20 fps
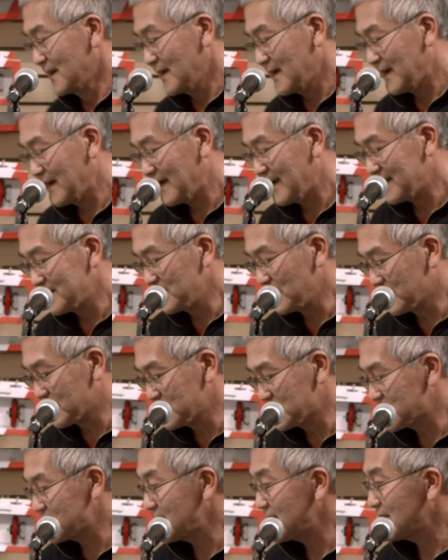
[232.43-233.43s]
and you can
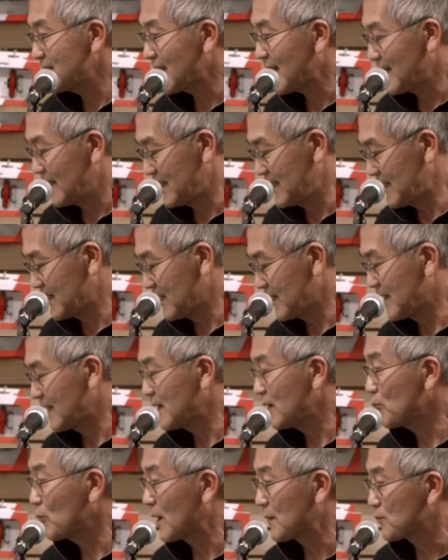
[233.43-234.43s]
see that he,
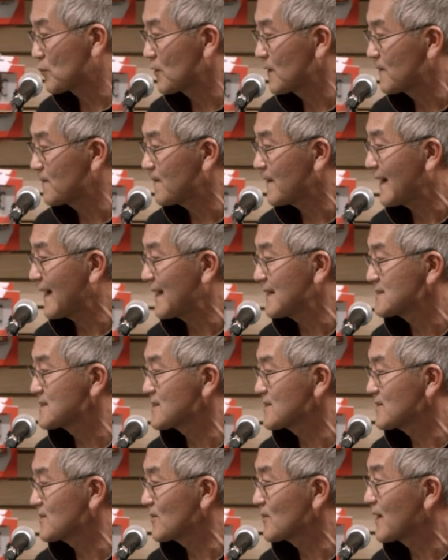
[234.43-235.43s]
he went pretty
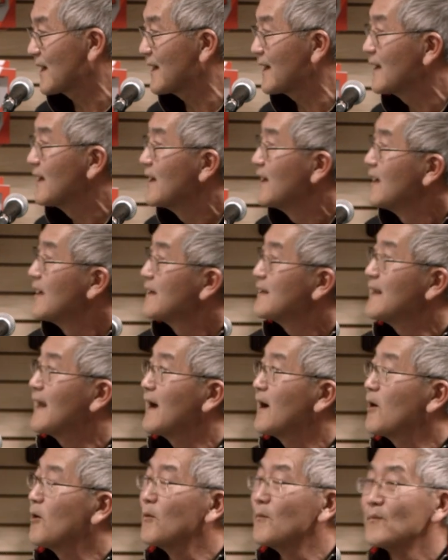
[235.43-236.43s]
fast, okay?
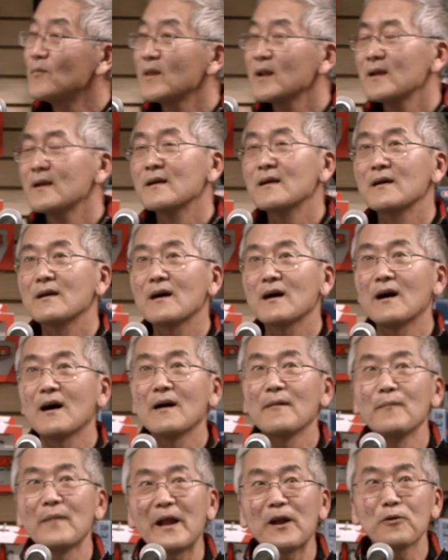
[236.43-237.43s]
Now,
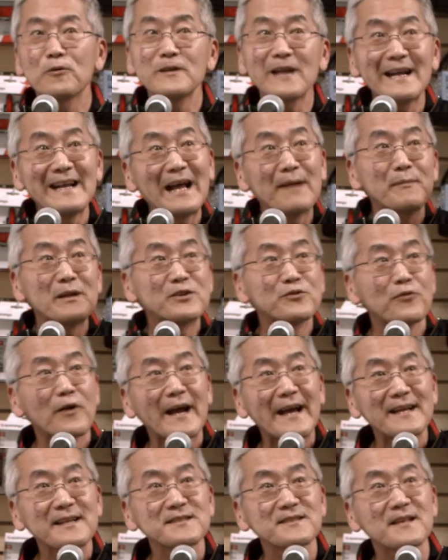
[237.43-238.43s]
um, aerodynamic
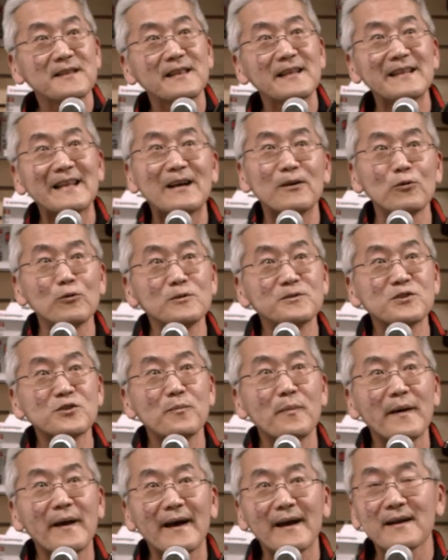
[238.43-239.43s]
drag is the thing that holds you
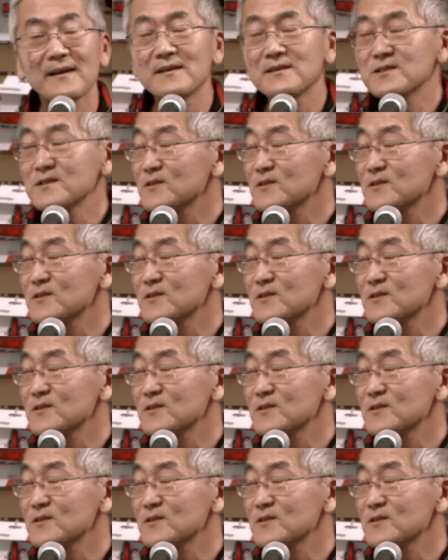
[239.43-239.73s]
back